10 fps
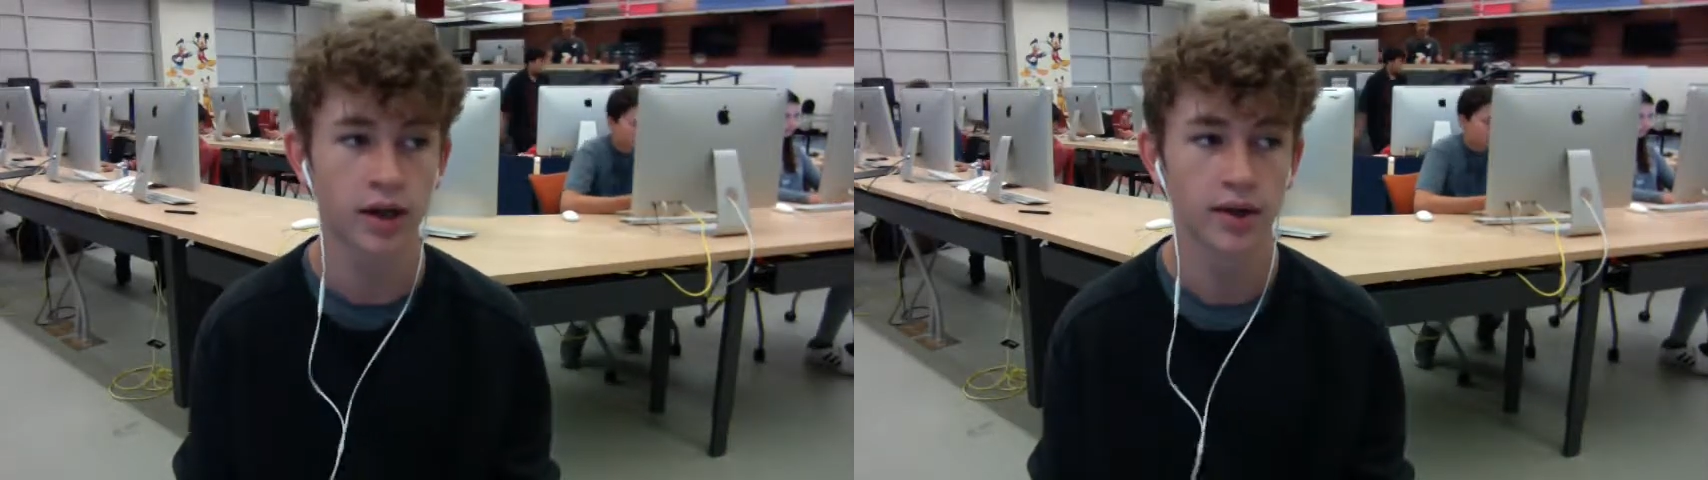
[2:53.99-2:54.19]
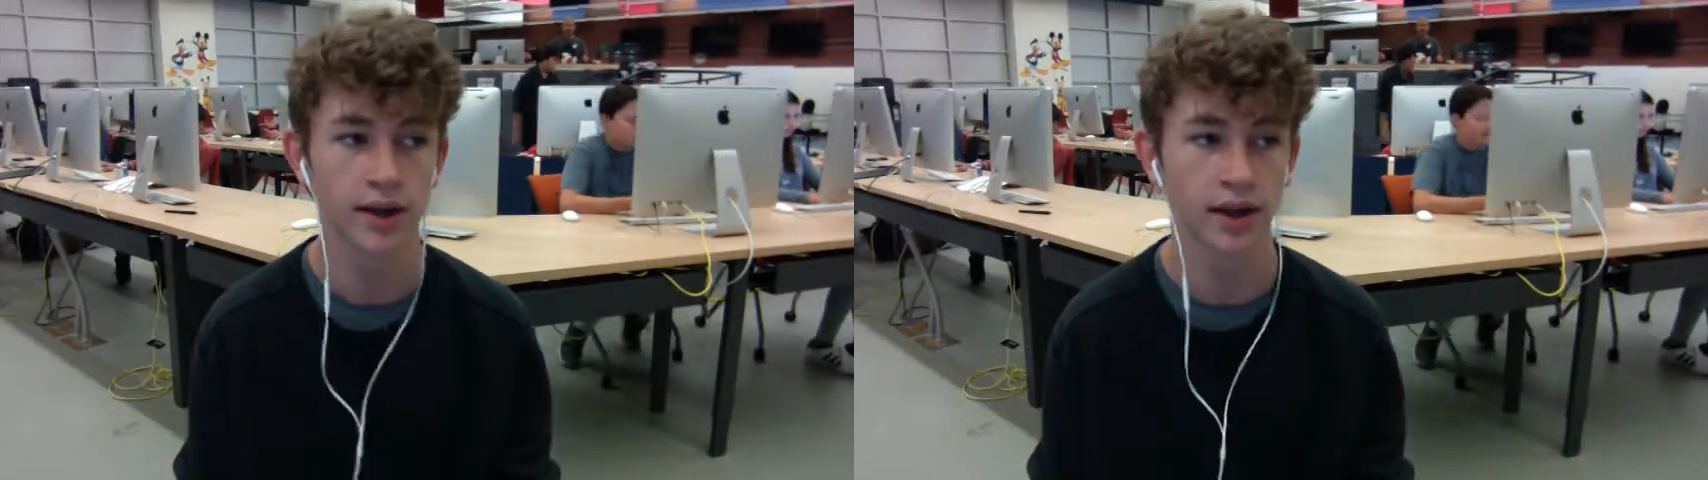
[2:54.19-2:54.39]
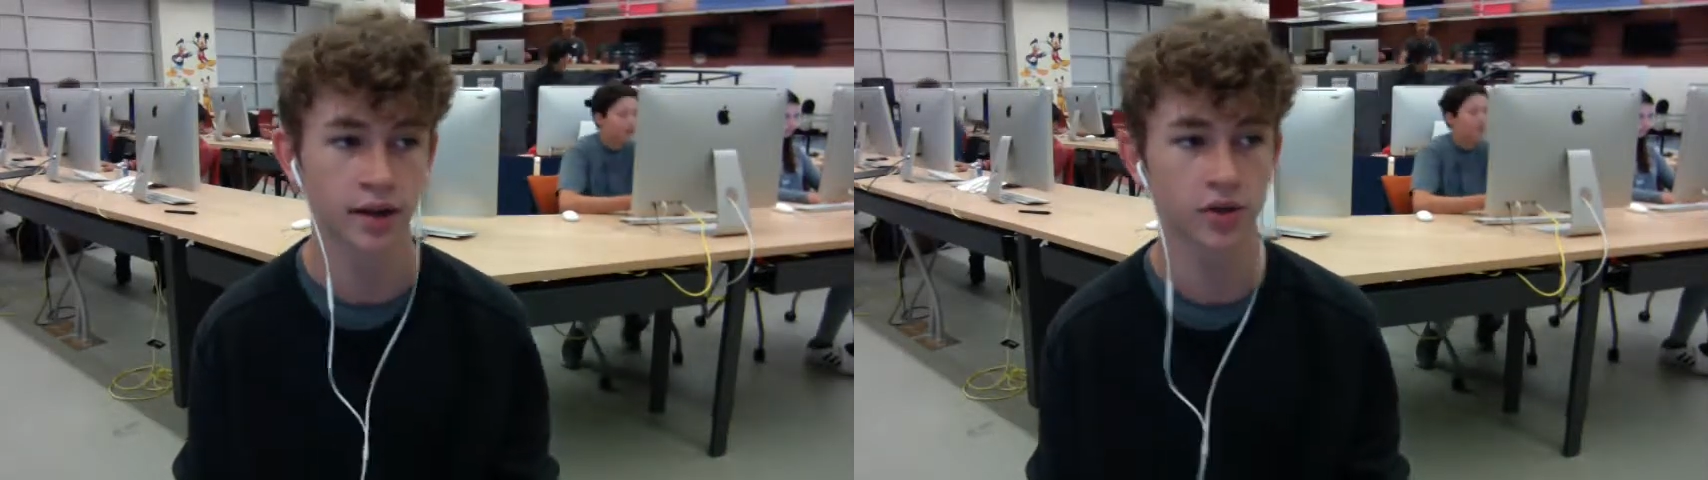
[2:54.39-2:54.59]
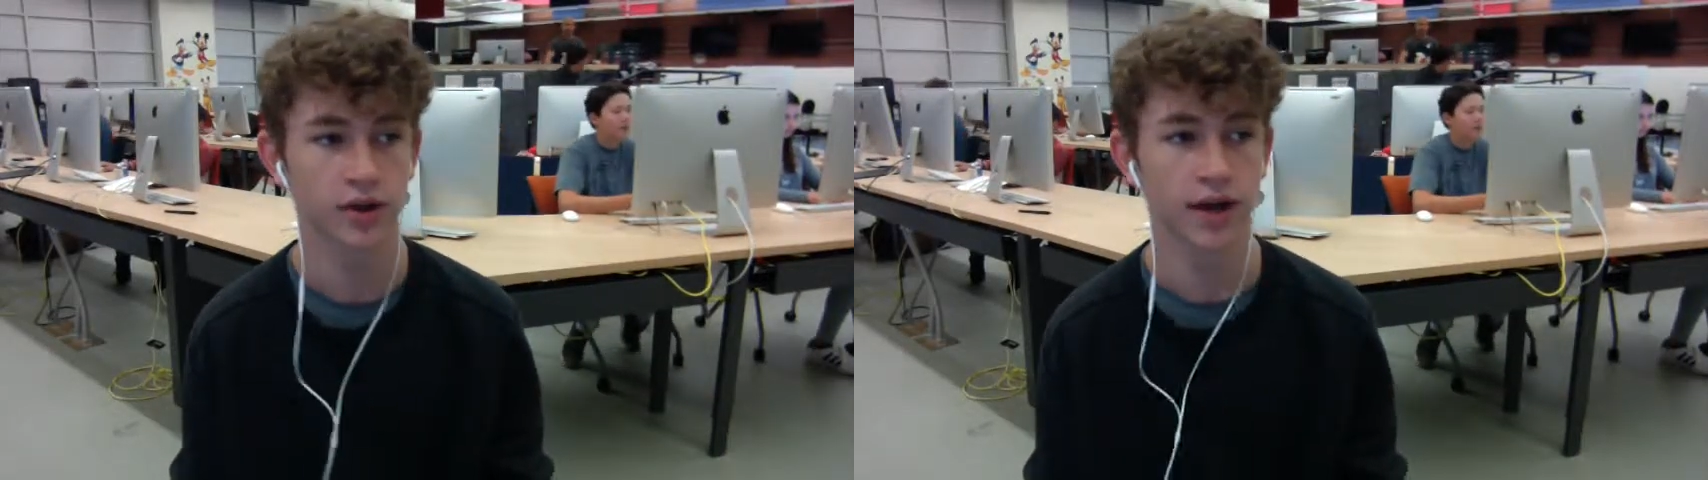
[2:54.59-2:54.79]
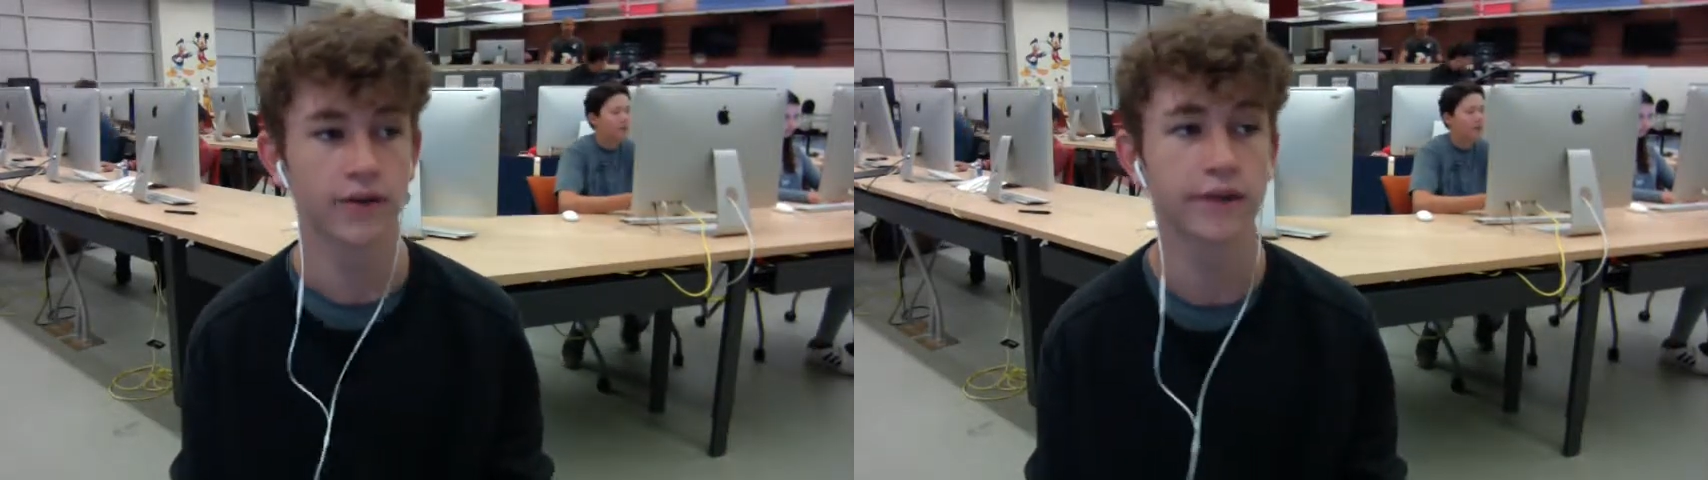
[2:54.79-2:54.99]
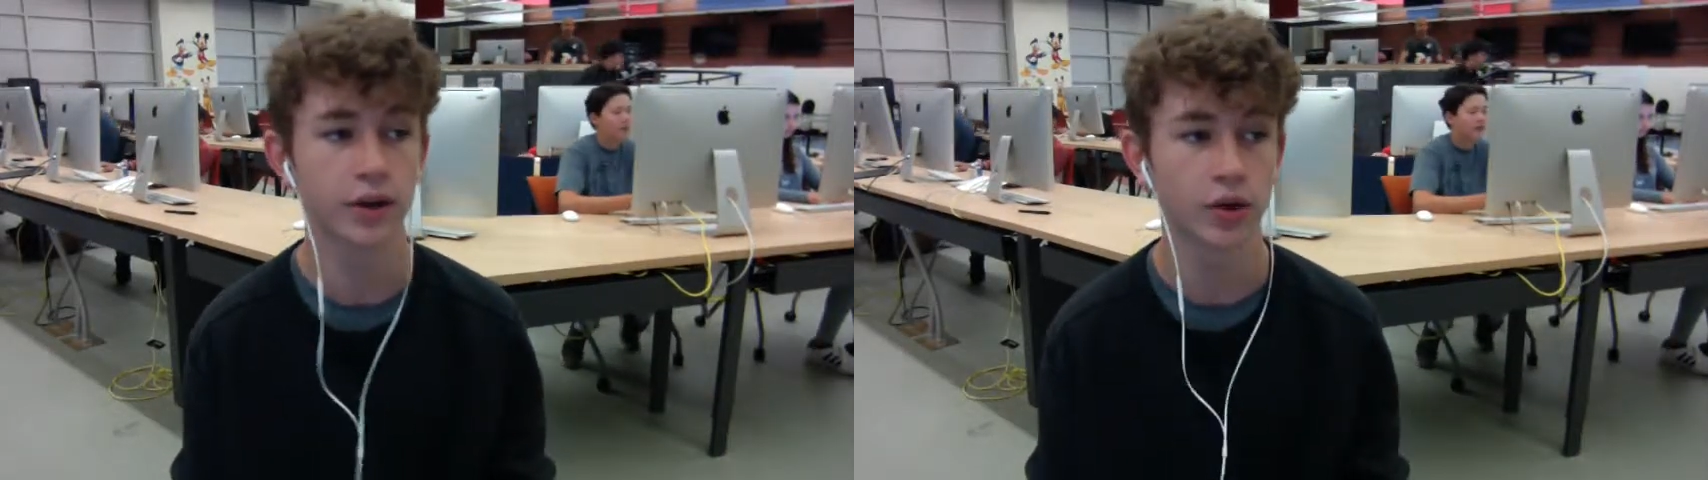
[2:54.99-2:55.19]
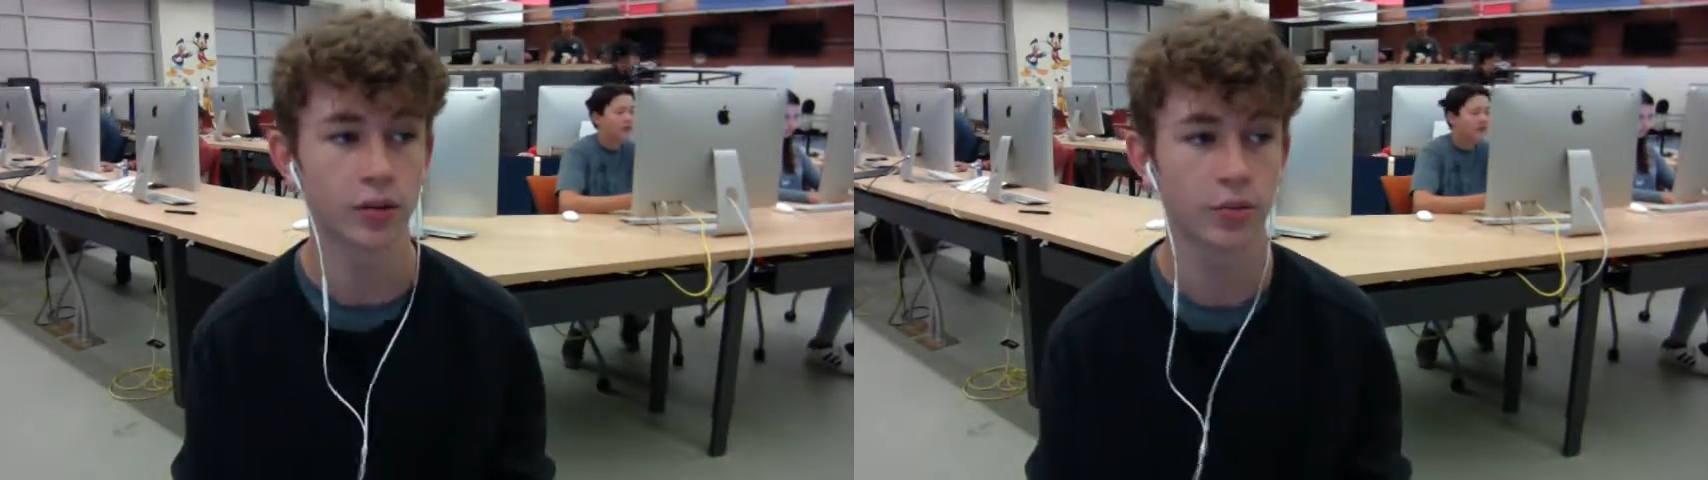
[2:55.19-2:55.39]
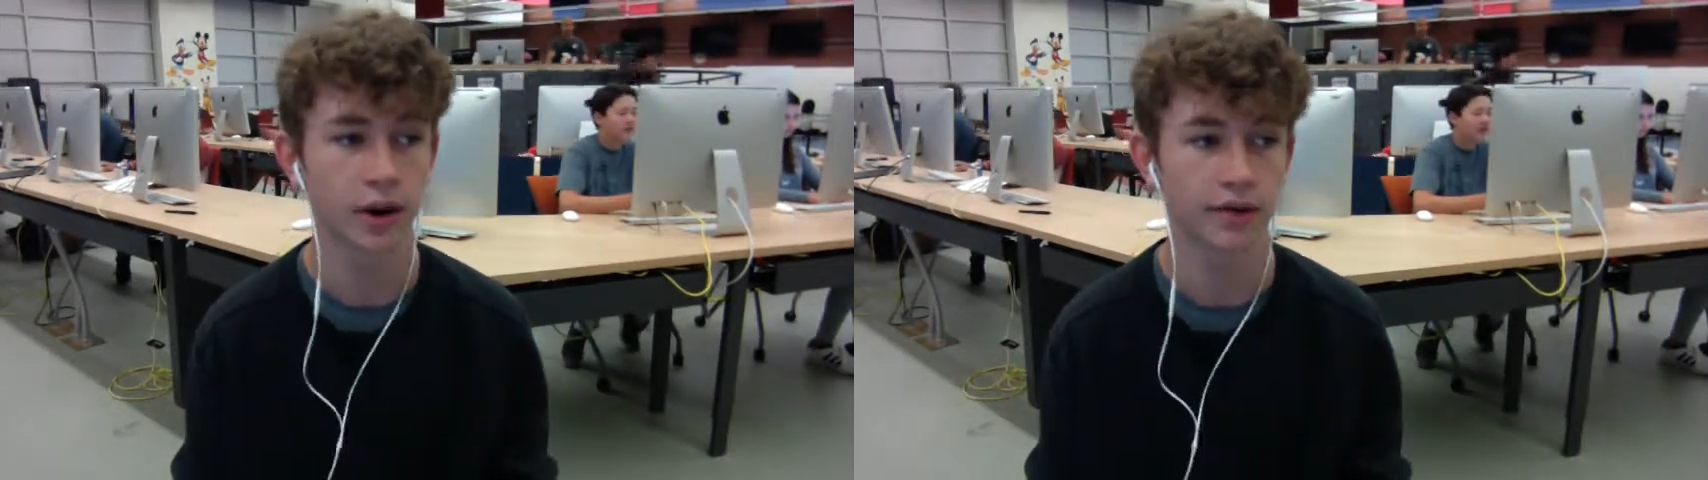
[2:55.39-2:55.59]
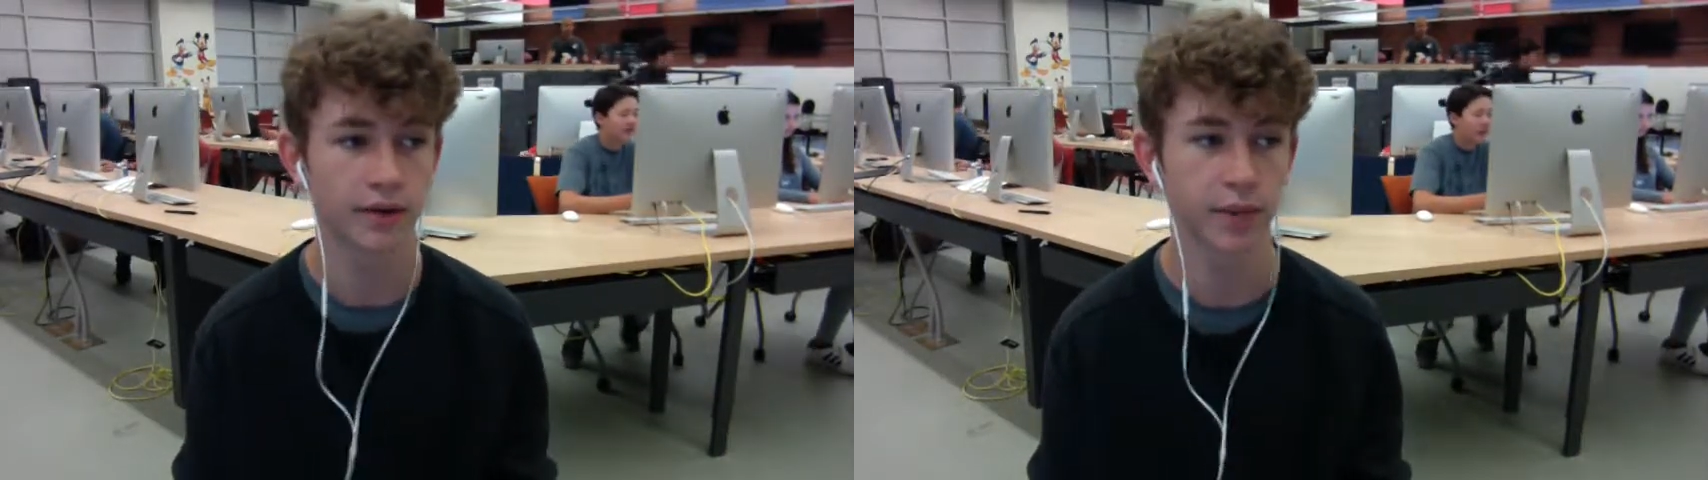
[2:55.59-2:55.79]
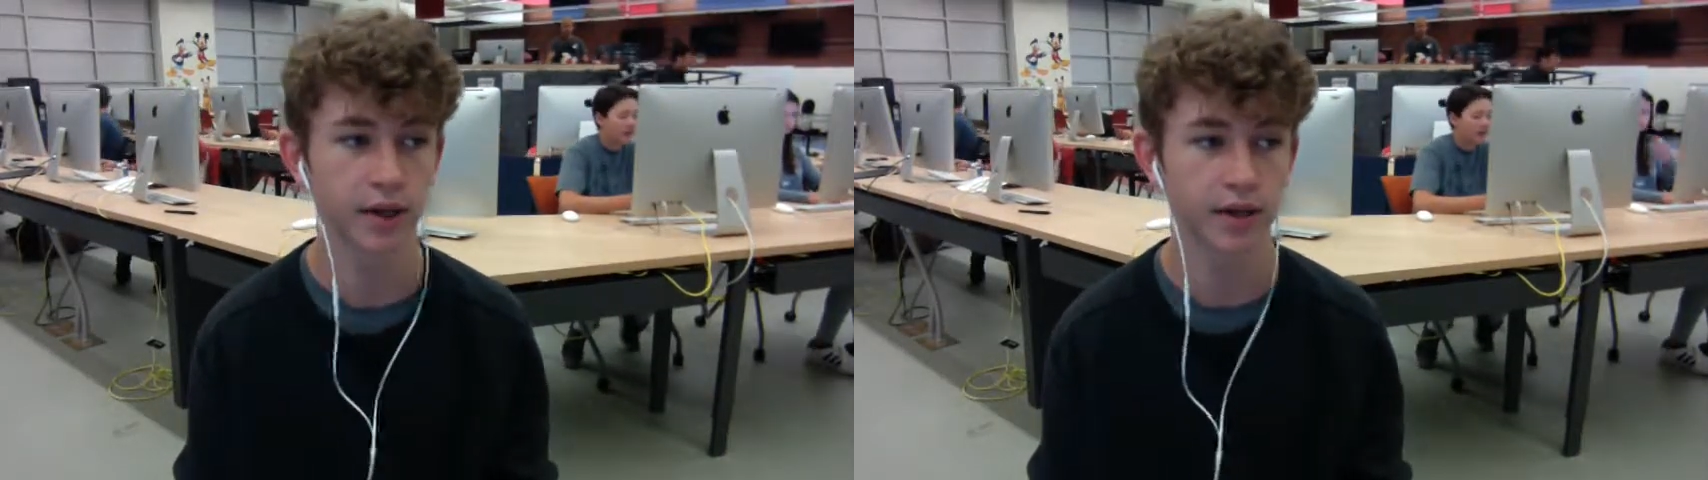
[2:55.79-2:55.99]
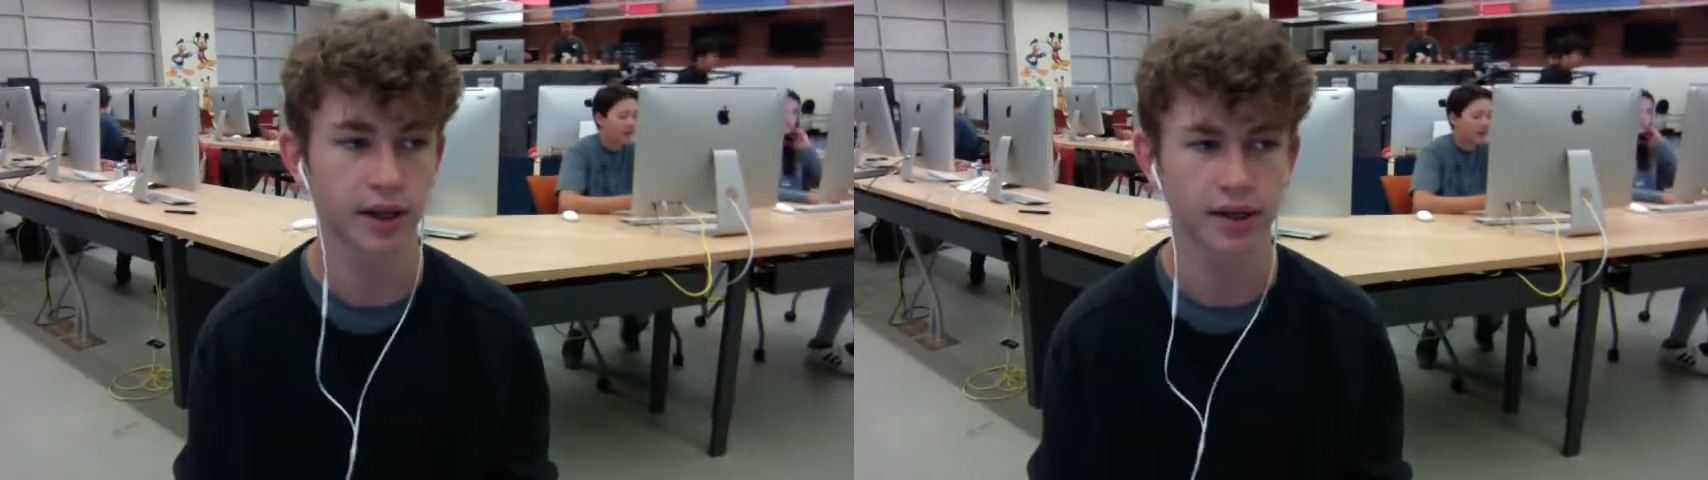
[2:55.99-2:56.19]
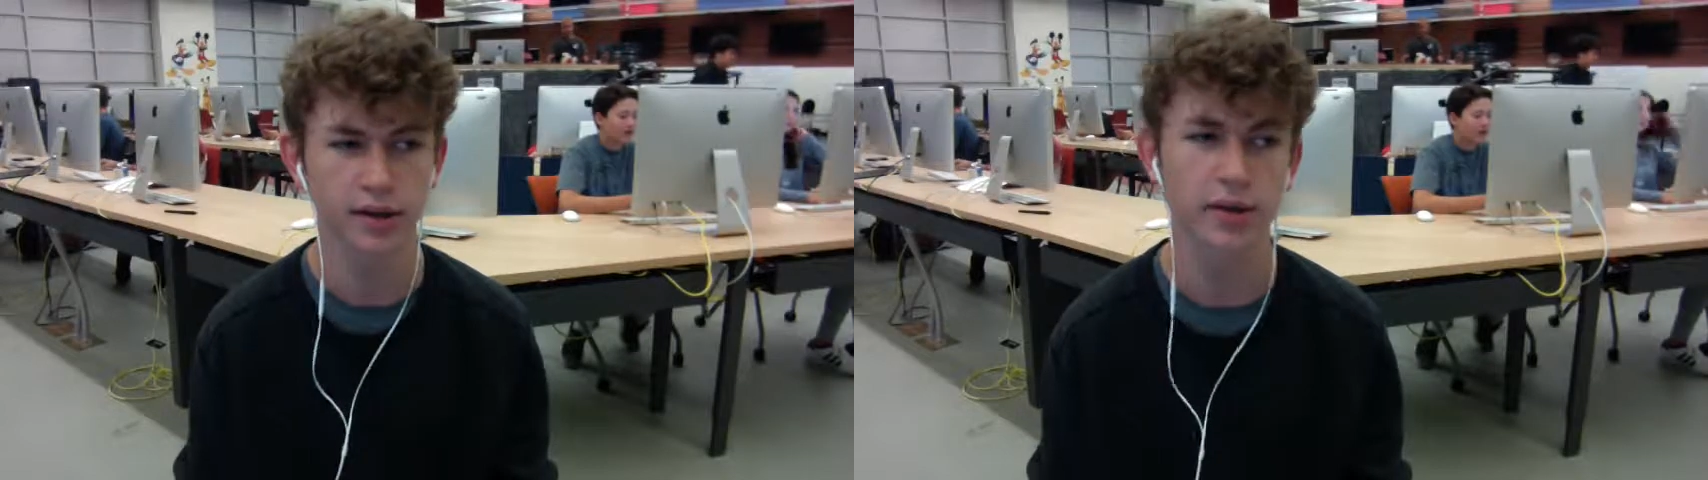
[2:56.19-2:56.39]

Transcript: that you kind of feel part of the bigger thing.